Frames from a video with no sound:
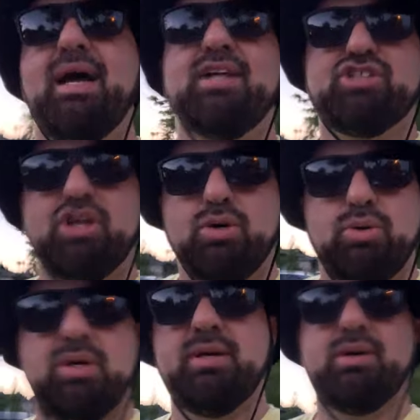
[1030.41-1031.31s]
And
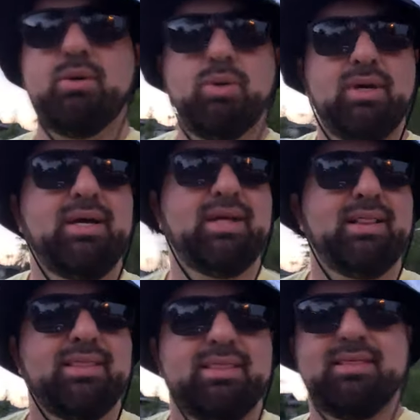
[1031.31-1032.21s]
so
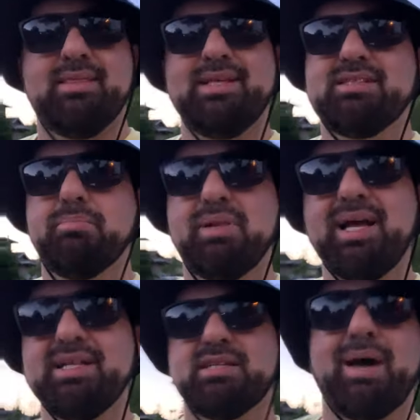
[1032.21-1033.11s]
these
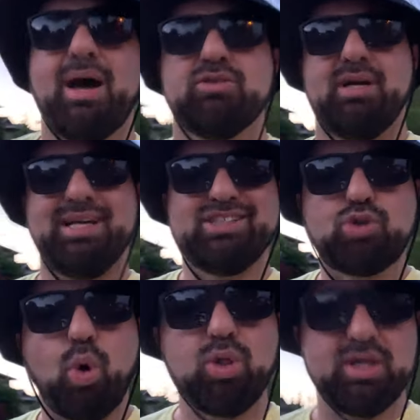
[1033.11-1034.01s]
complaints about a
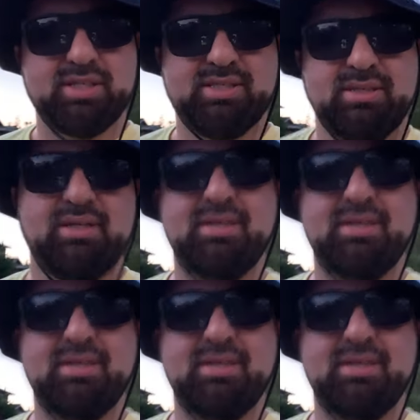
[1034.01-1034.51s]
soulless